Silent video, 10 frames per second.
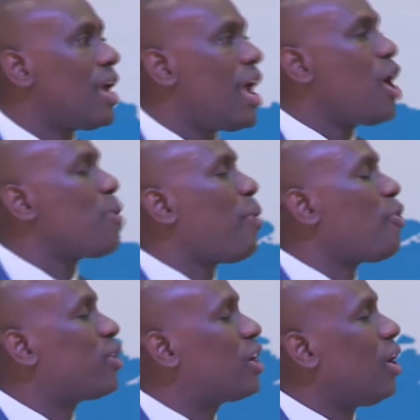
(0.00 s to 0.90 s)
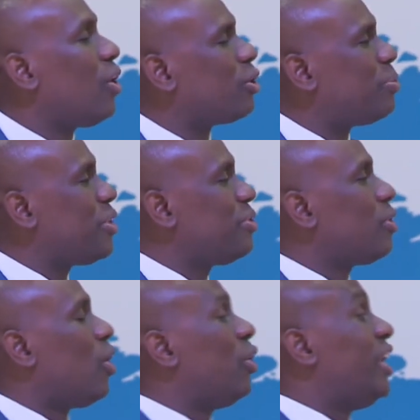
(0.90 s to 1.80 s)
help of God being
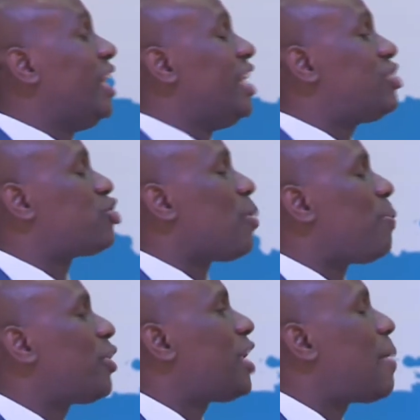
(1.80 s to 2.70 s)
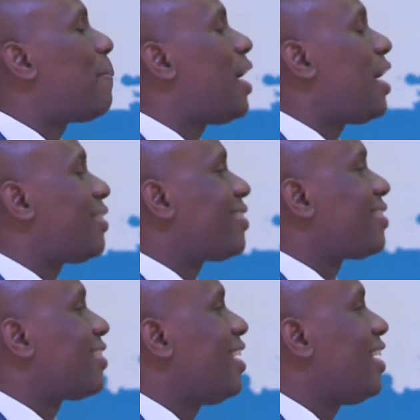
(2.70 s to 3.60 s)
unleashed upon our
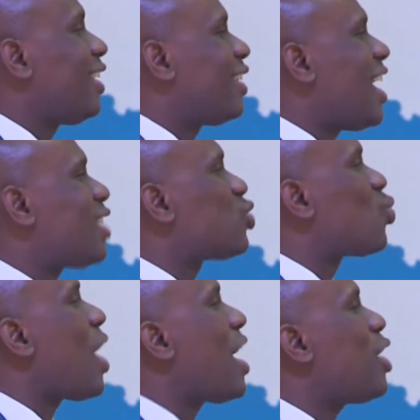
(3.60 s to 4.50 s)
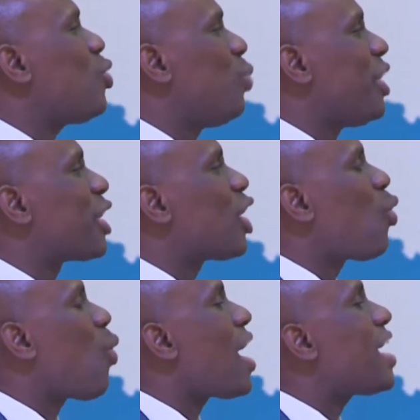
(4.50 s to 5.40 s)
path. That's why we
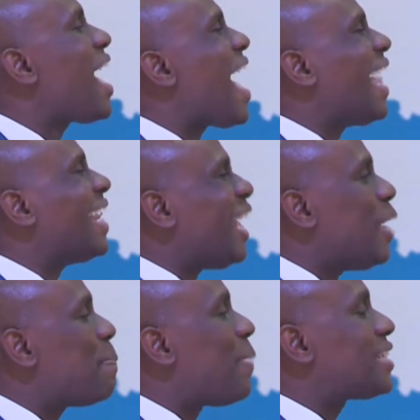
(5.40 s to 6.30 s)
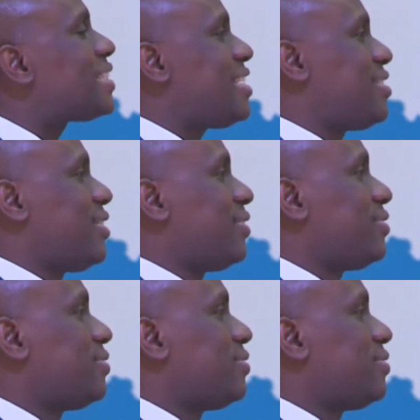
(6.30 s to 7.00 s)
require an impartation